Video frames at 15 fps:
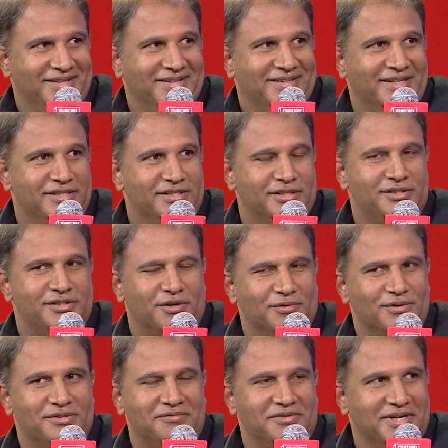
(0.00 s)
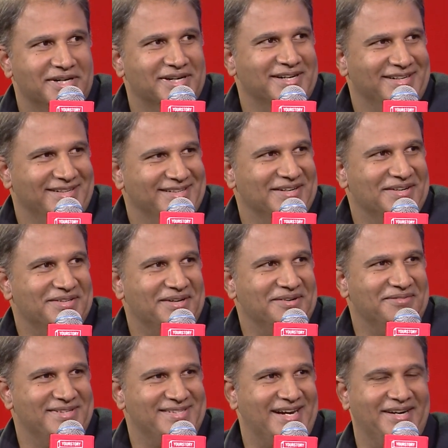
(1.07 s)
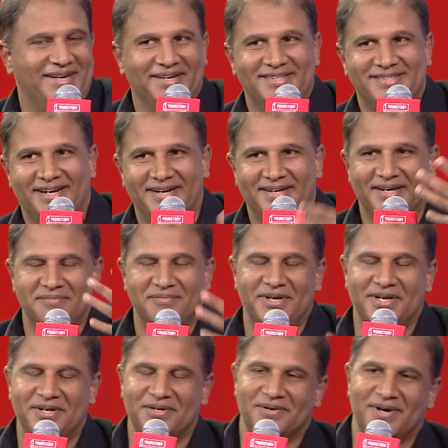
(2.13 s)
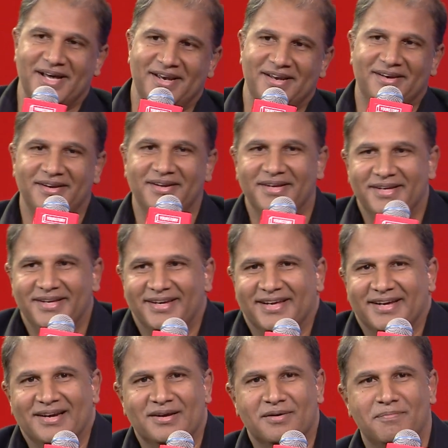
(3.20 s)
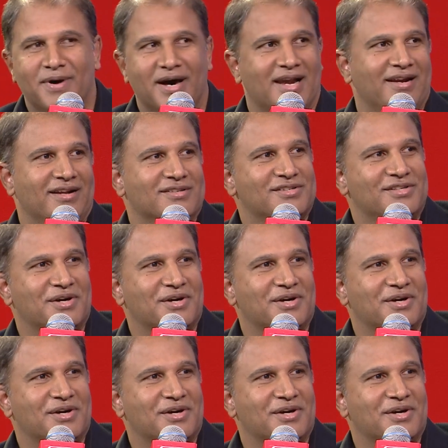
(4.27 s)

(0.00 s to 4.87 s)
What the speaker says: That just sounds weird, that it started coming into our regular parlance.